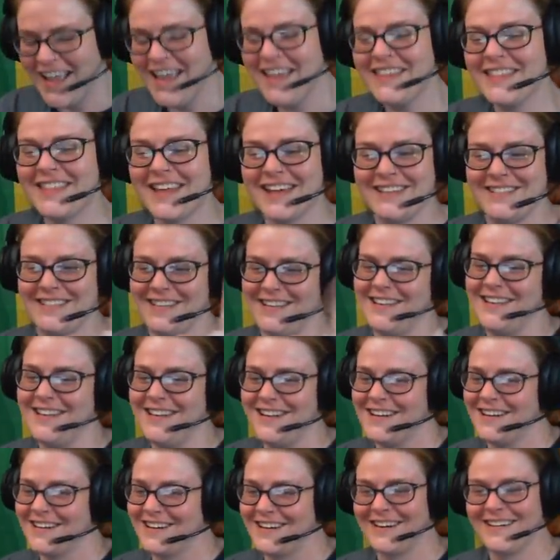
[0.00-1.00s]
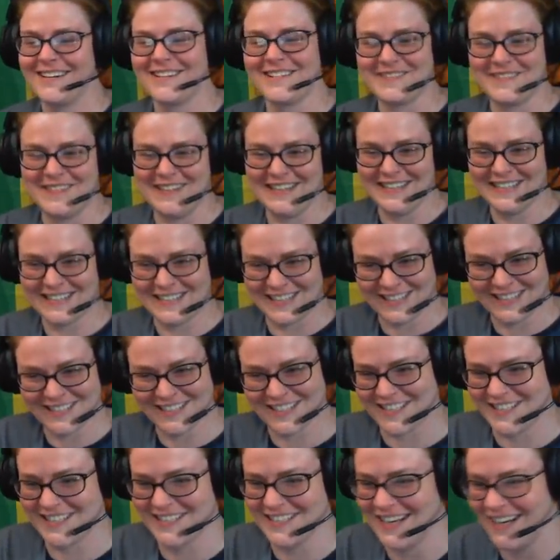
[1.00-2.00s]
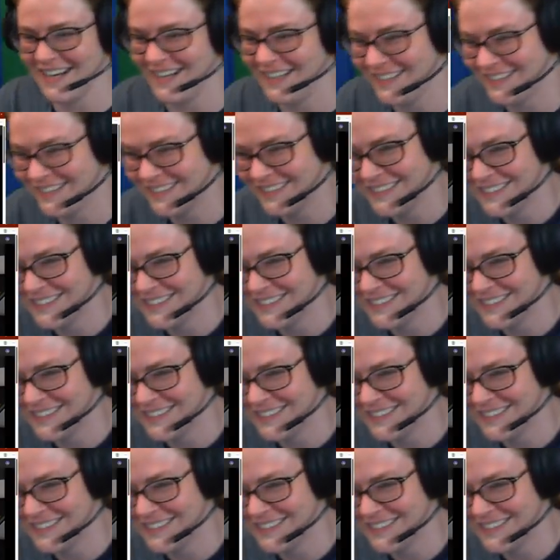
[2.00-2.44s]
That didn't occur to me until just now.